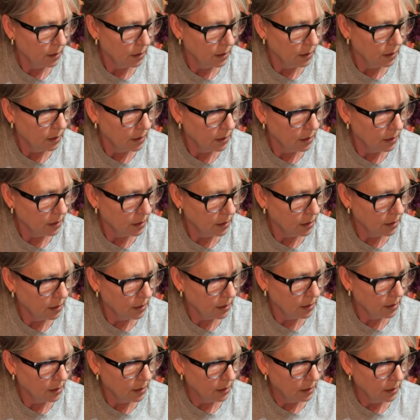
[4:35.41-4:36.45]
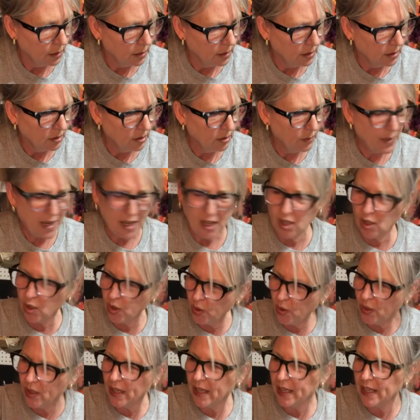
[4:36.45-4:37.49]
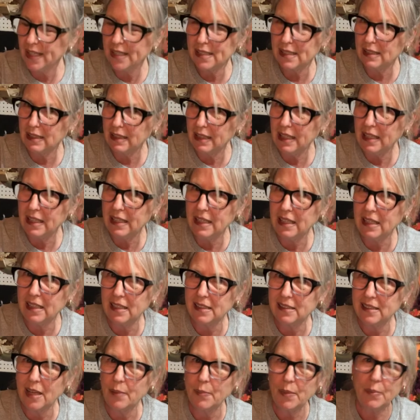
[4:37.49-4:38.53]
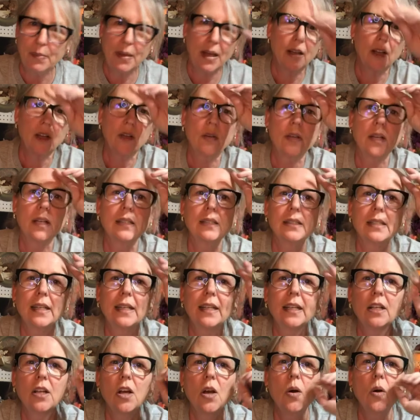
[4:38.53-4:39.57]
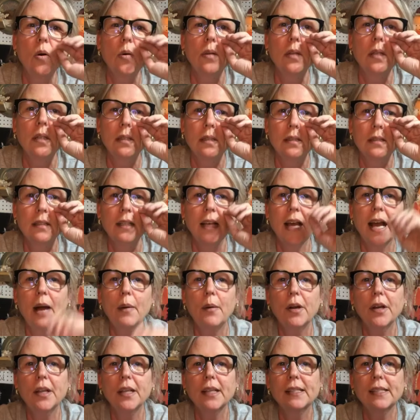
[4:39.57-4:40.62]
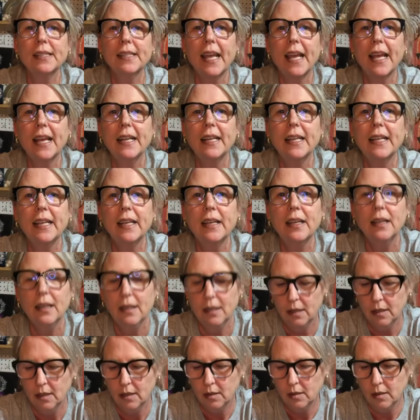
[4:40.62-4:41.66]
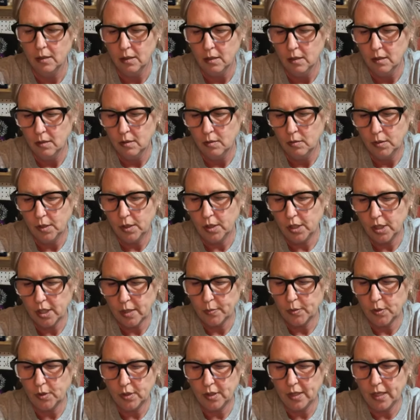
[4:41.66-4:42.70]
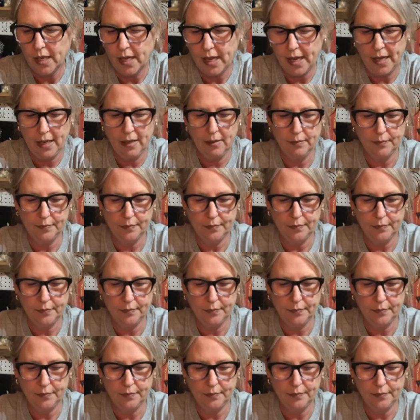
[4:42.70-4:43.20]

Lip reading: Ooh, my glue gun is leaking. Does that mean my glue gun's getting old? How are you, Sandy? What are you up to tonight?